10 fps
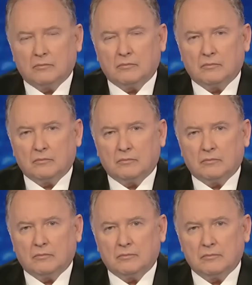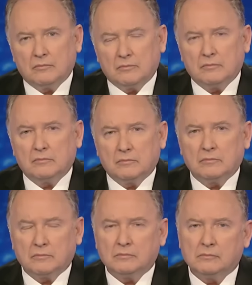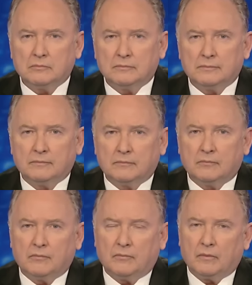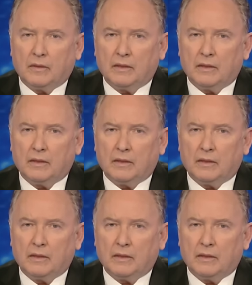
This person isn't speaking.